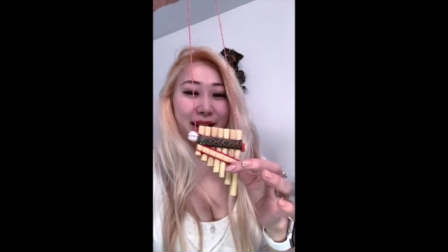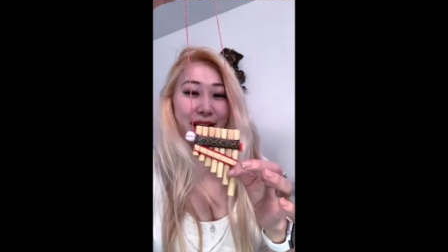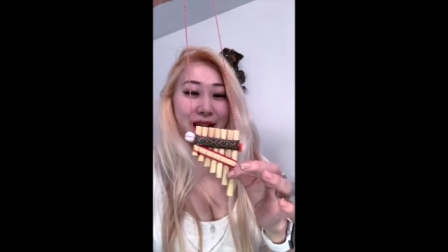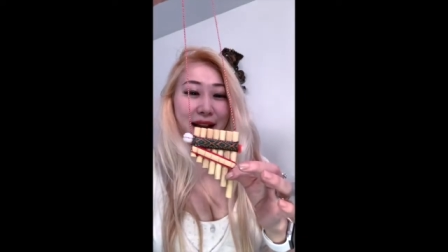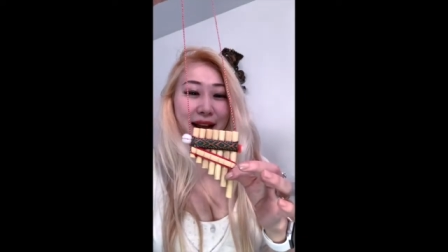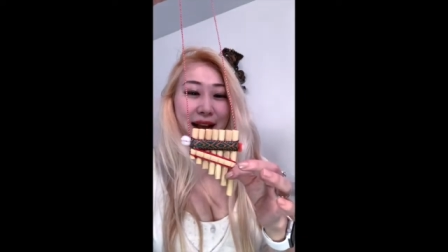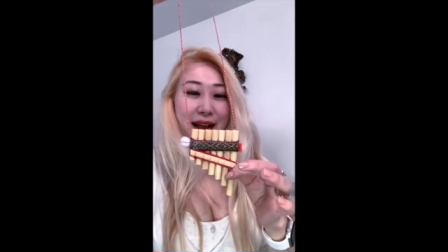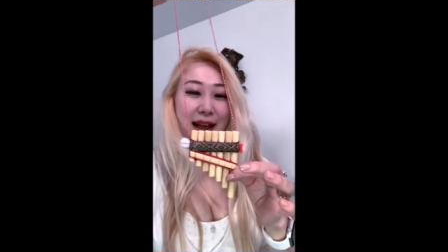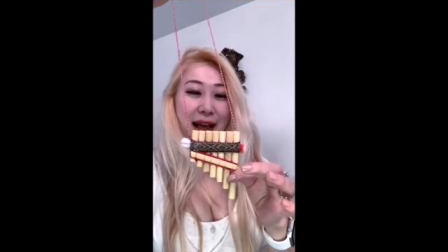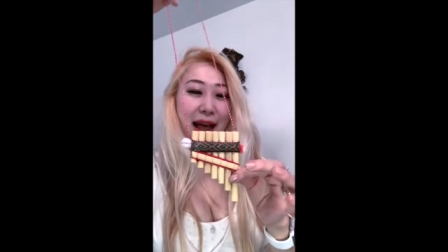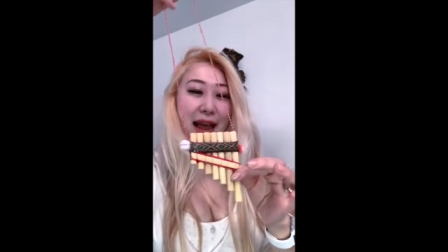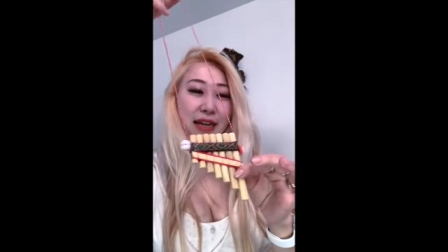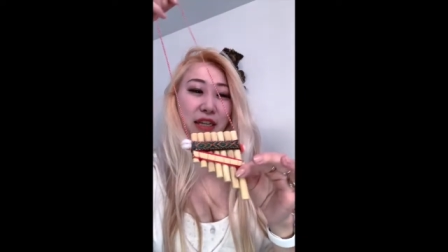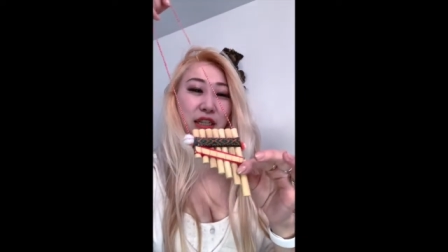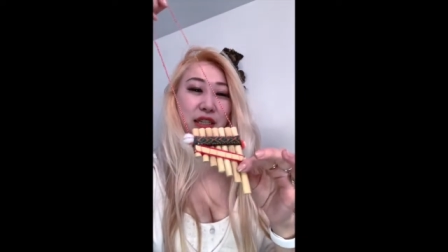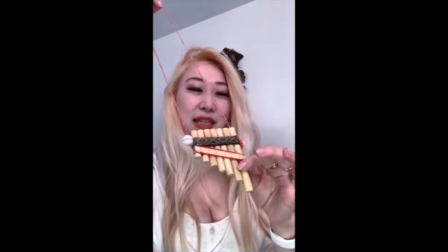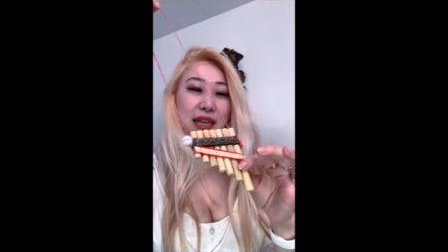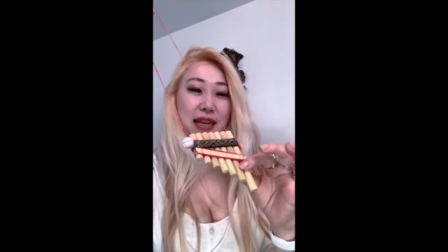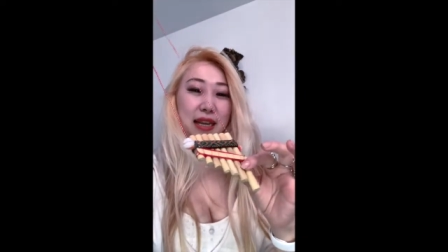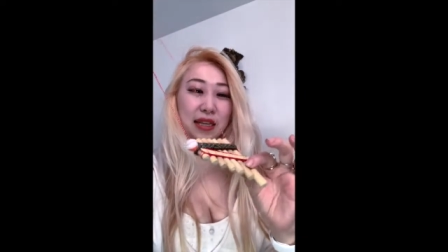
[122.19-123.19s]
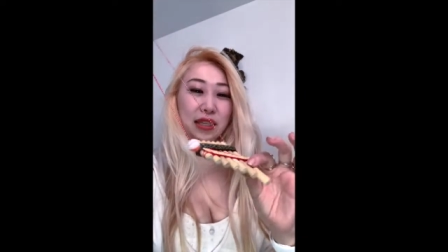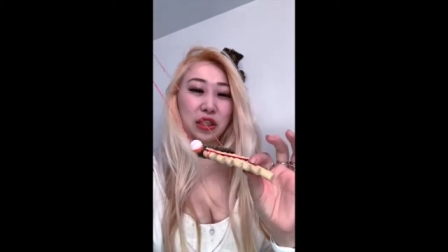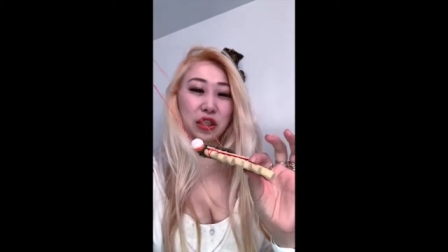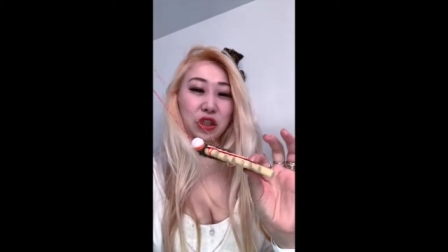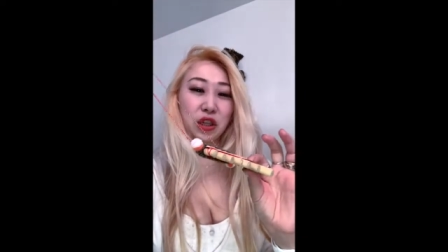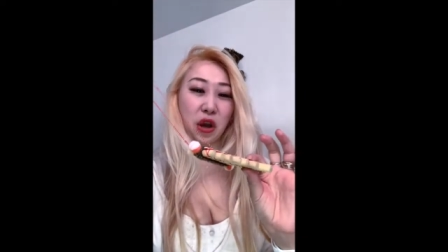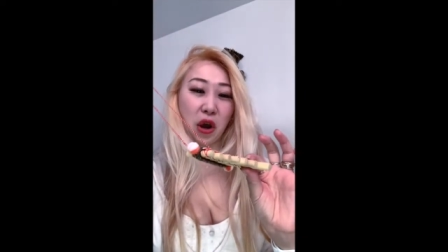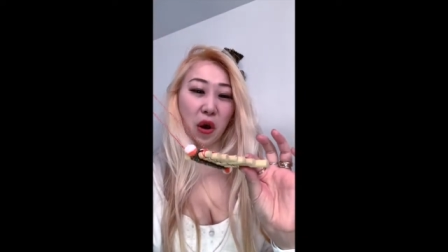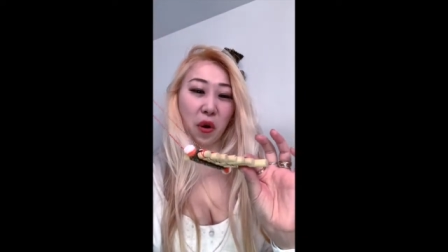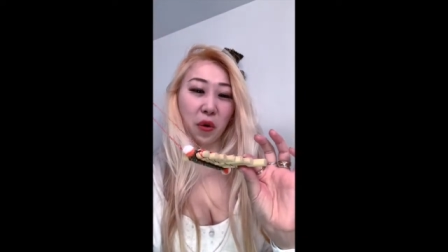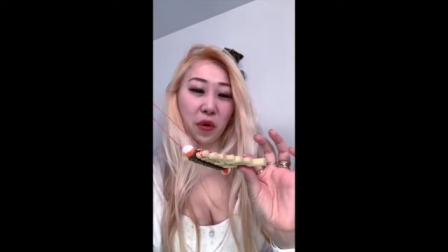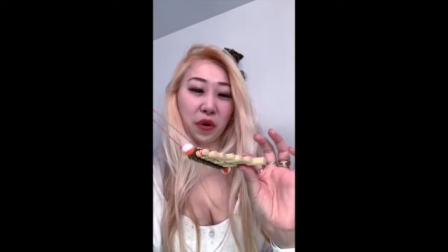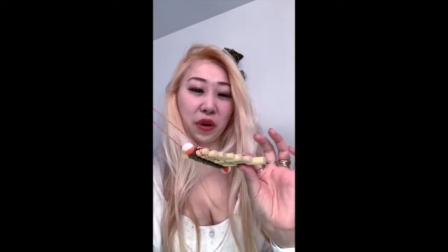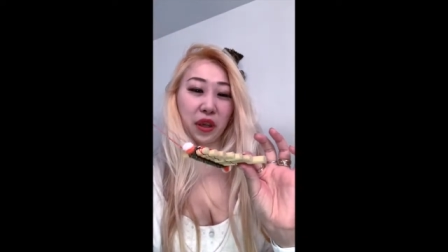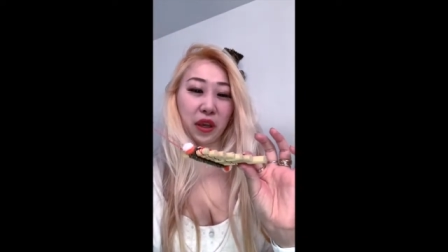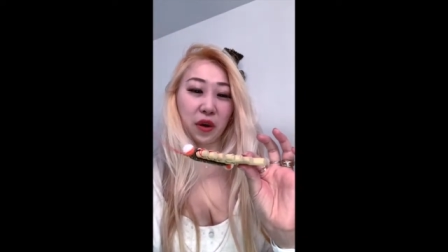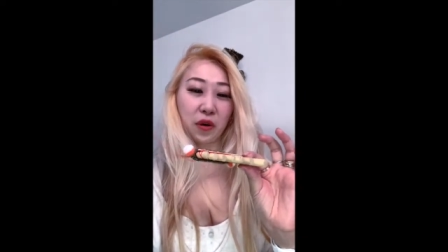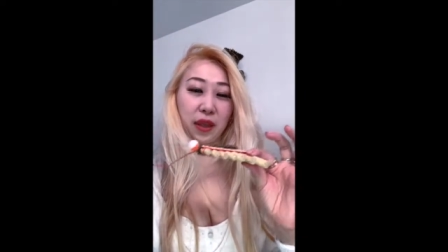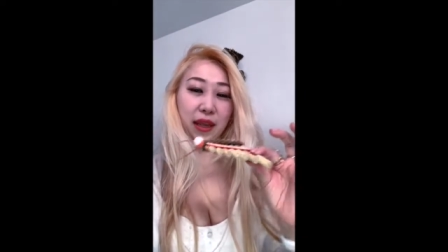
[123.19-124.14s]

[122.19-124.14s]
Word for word: I just think it's so cute.